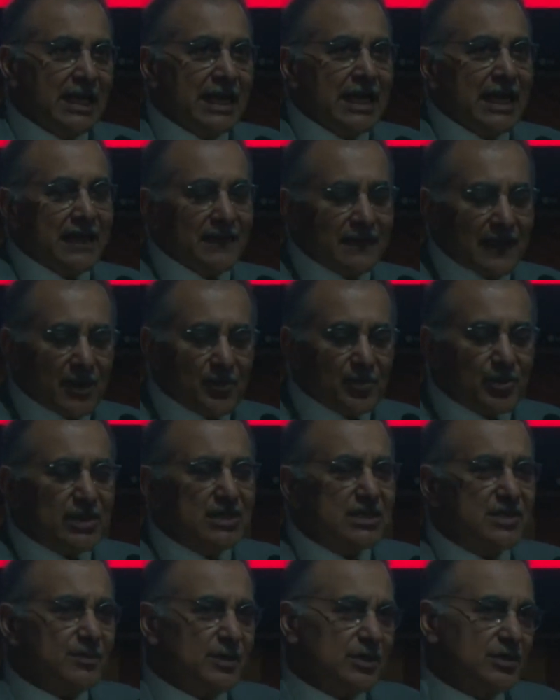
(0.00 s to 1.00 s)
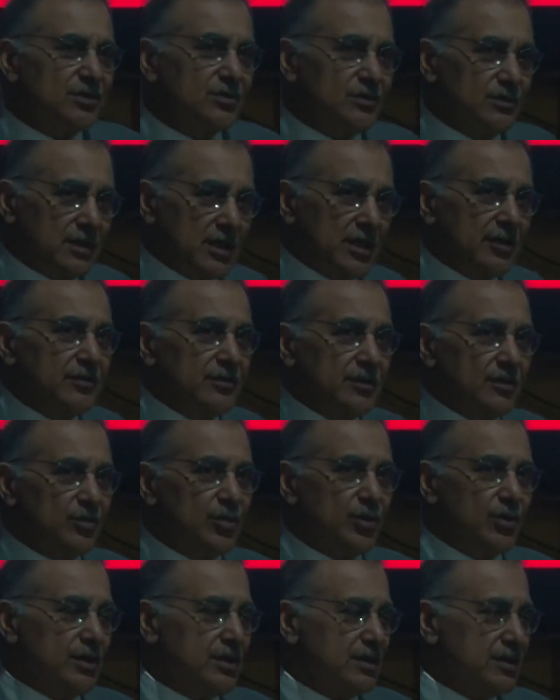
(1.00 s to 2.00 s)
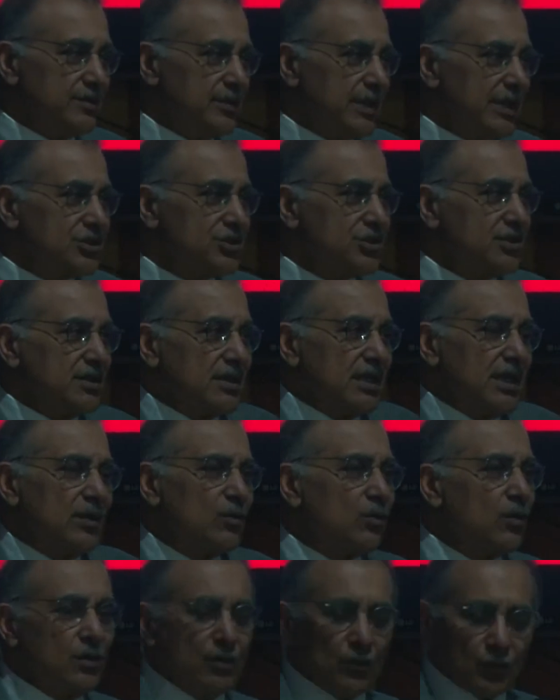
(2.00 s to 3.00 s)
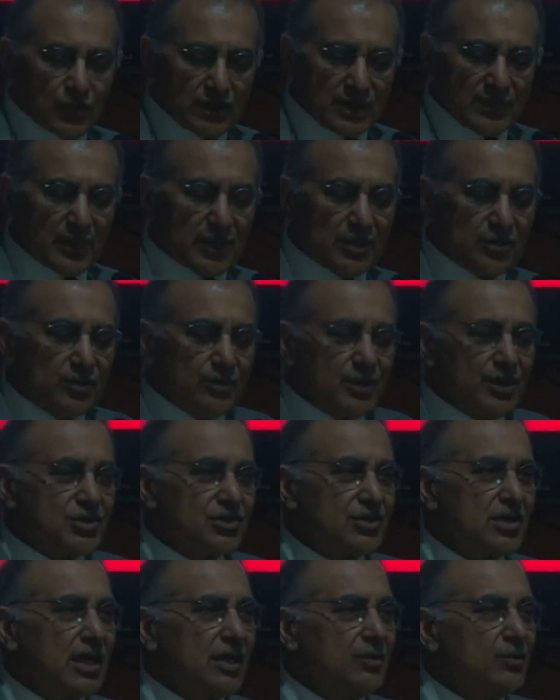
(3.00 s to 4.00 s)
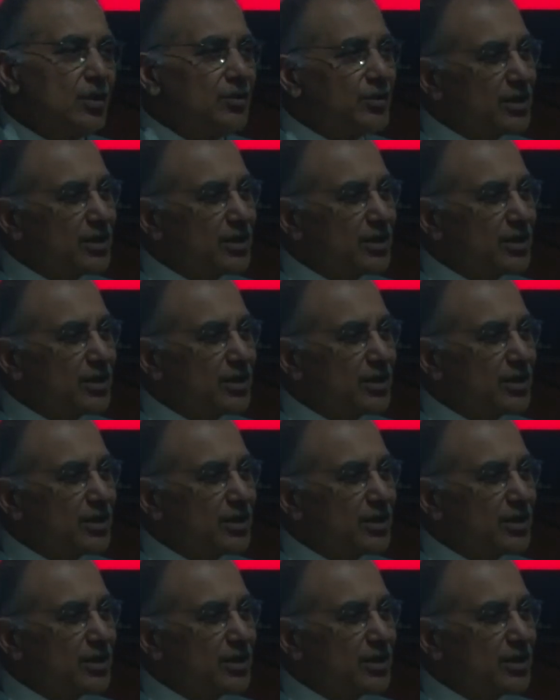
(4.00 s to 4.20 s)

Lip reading: And that brings me to another important dimension that I won't spend too much time on,